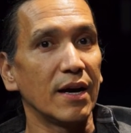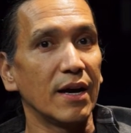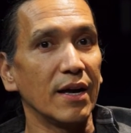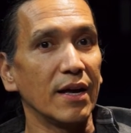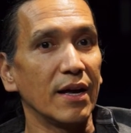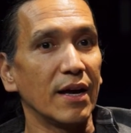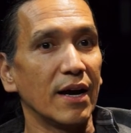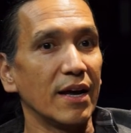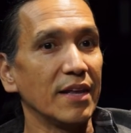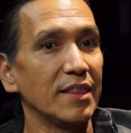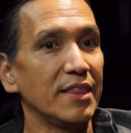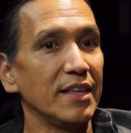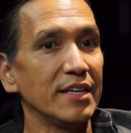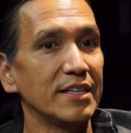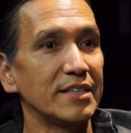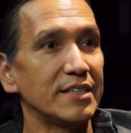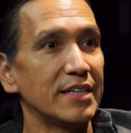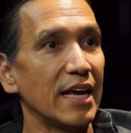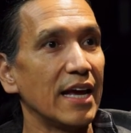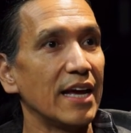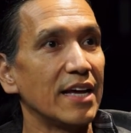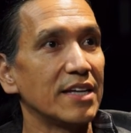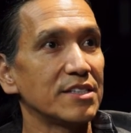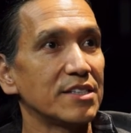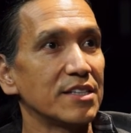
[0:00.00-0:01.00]
I, I think
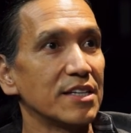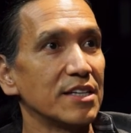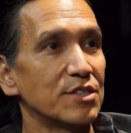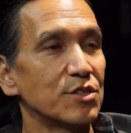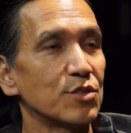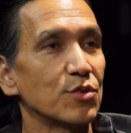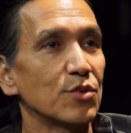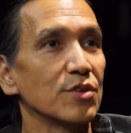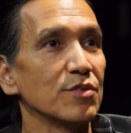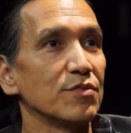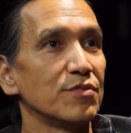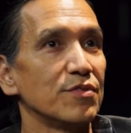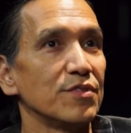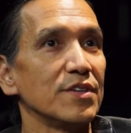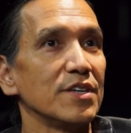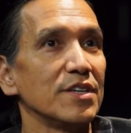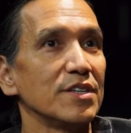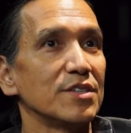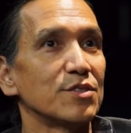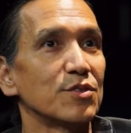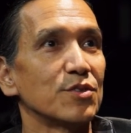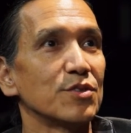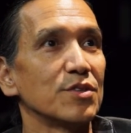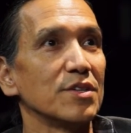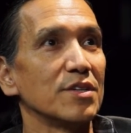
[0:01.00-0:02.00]
dance, it's sort of,
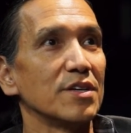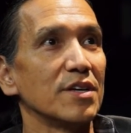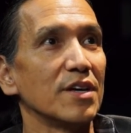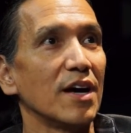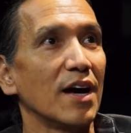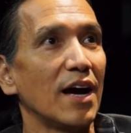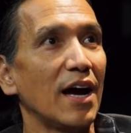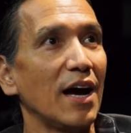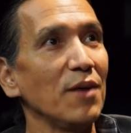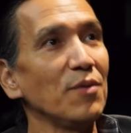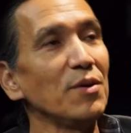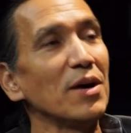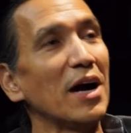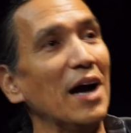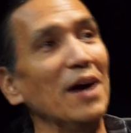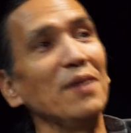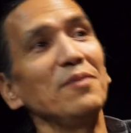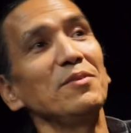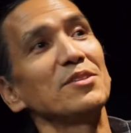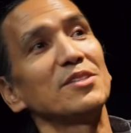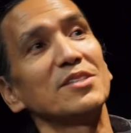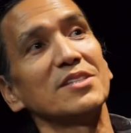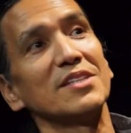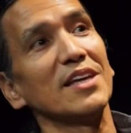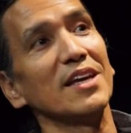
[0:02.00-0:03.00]
it's, I,
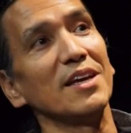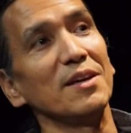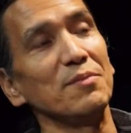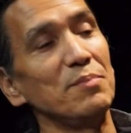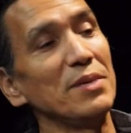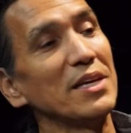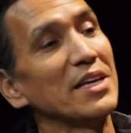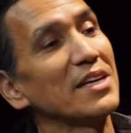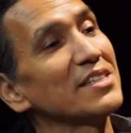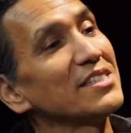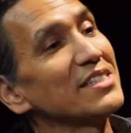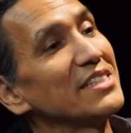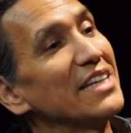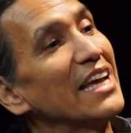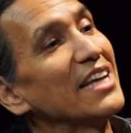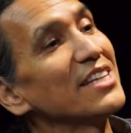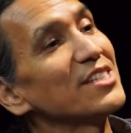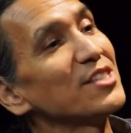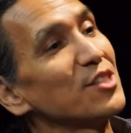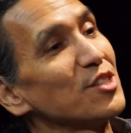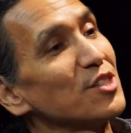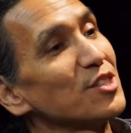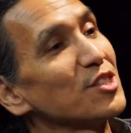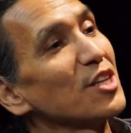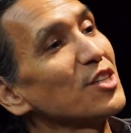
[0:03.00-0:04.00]
I would say because
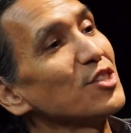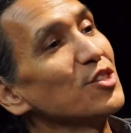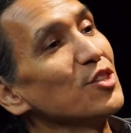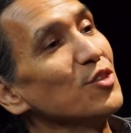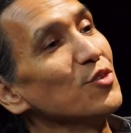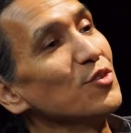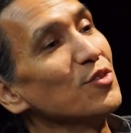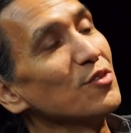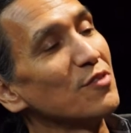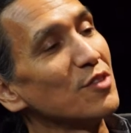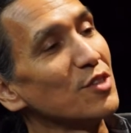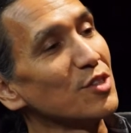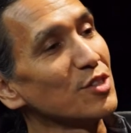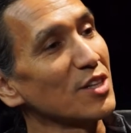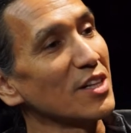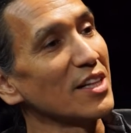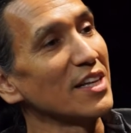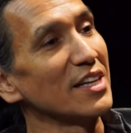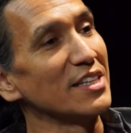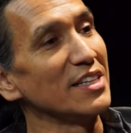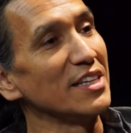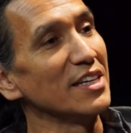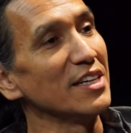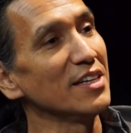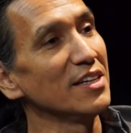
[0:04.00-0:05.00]
dance is such a
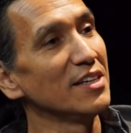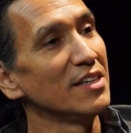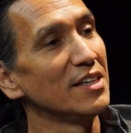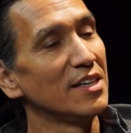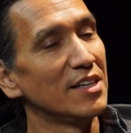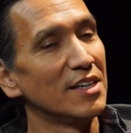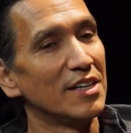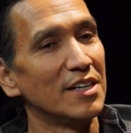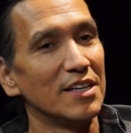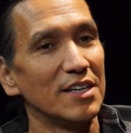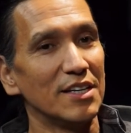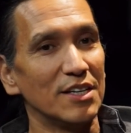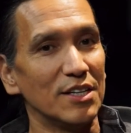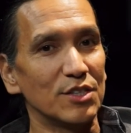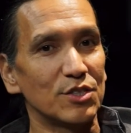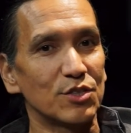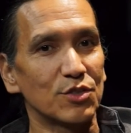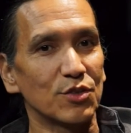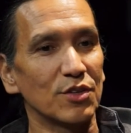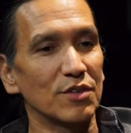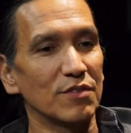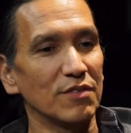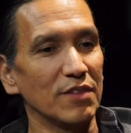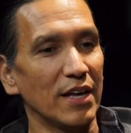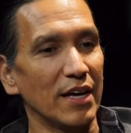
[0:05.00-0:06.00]
universal idea,
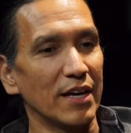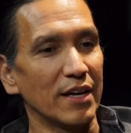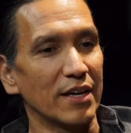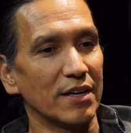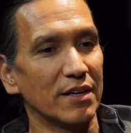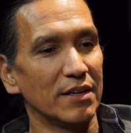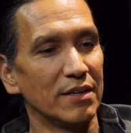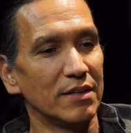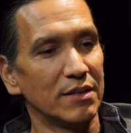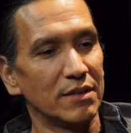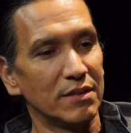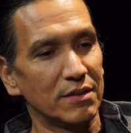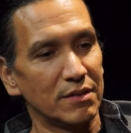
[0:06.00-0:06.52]
it's sort of like